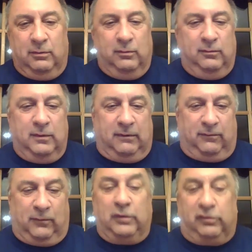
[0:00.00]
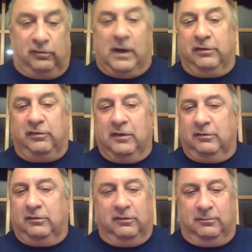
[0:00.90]
that front stretch that
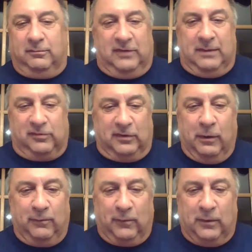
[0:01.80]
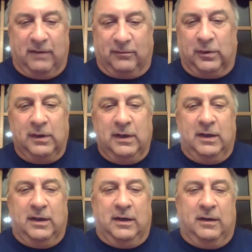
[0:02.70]
just seems to go forever.
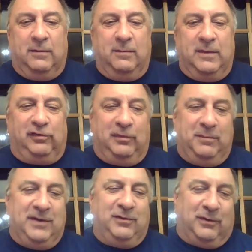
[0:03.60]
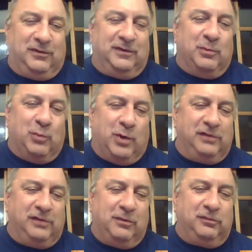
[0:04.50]
It should be interesting to
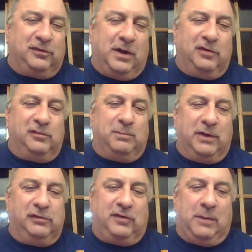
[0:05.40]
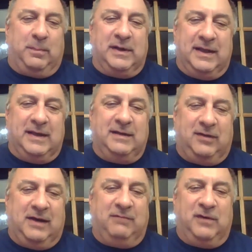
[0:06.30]
watch those cars bunched up and get
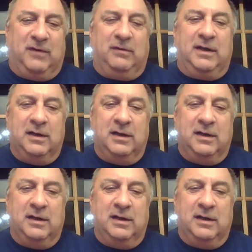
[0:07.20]
into that very